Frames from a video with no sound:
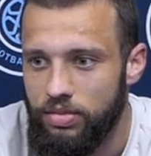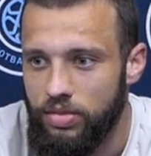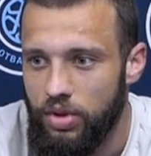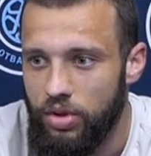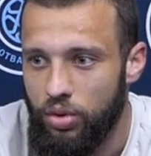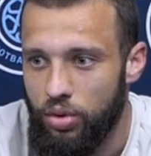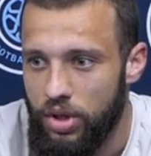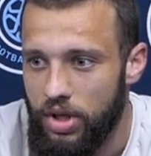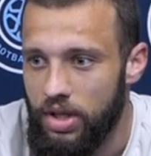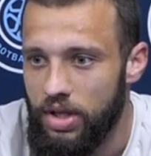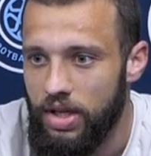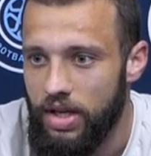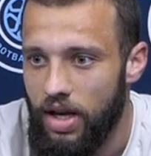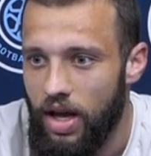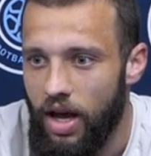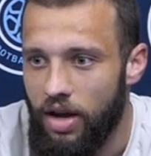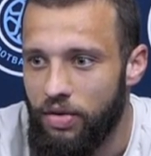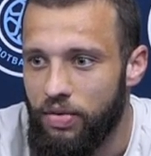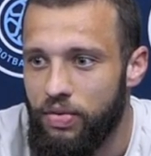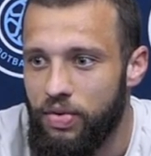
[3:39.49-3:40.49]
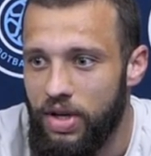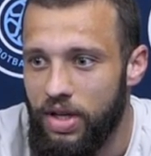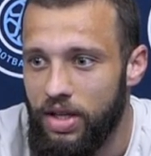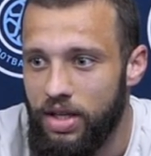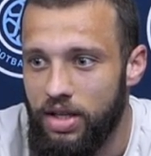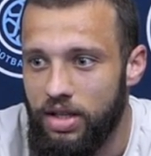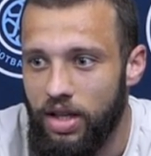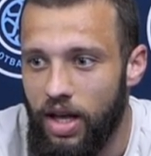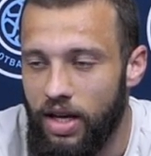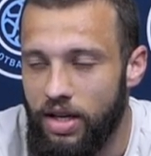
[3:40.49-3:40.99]
really, I
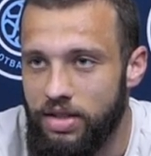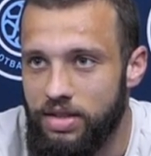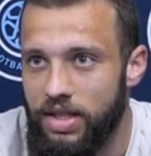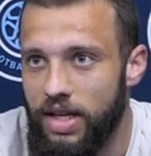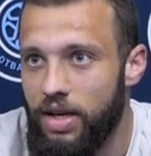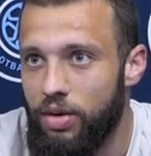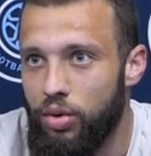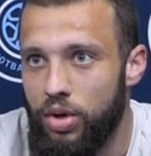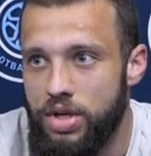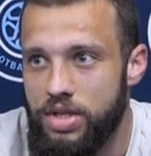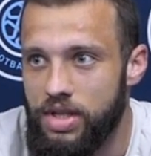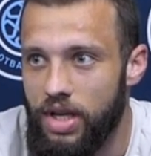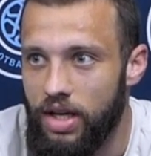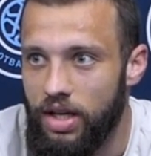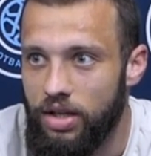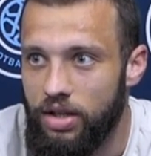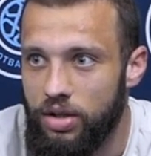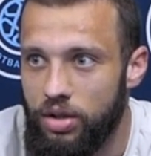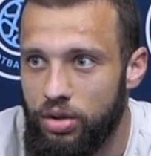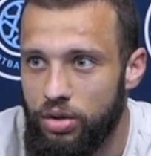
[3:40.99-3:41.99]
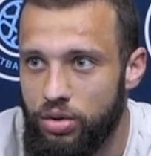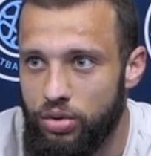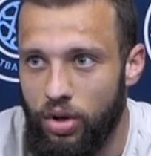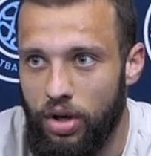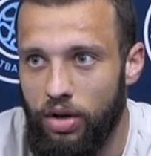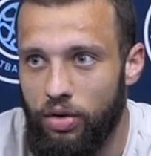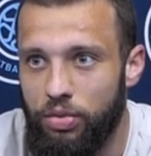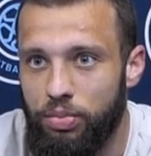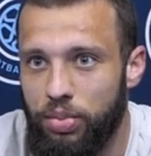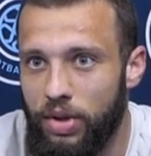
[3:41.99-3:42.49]
feeling like they was like
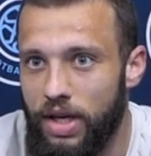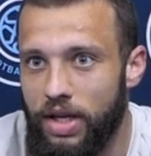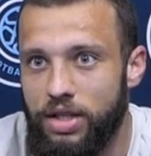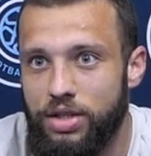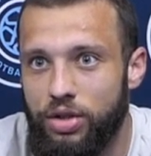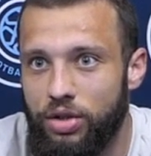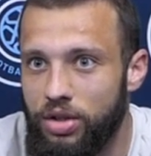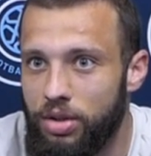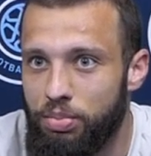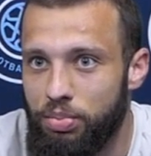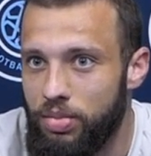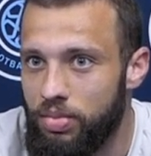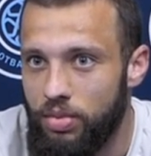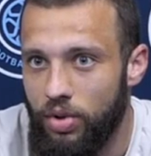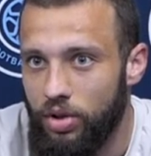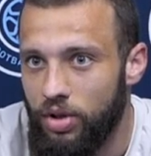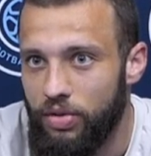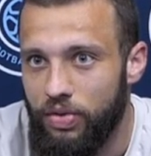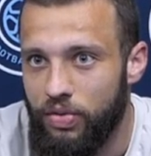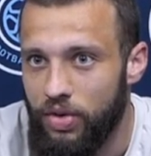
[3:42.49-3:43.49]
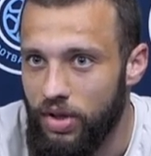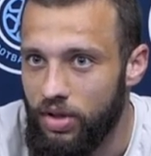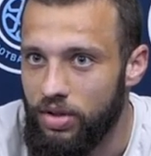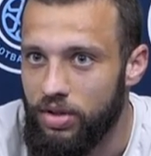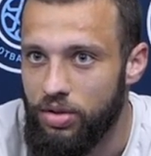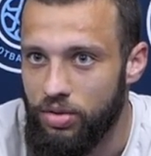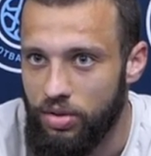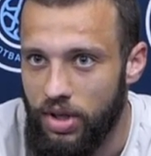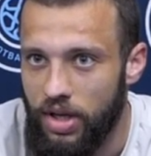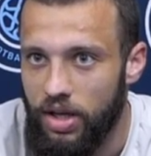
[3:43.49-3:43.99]
12 players on the field
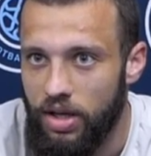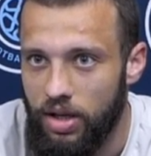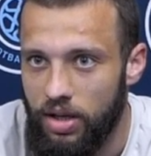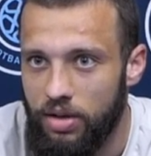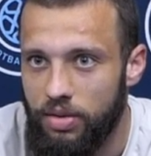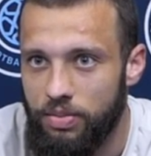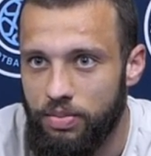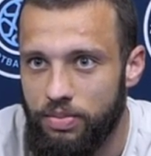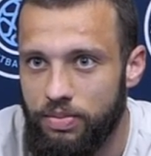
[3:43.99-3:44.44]
today. Yeah.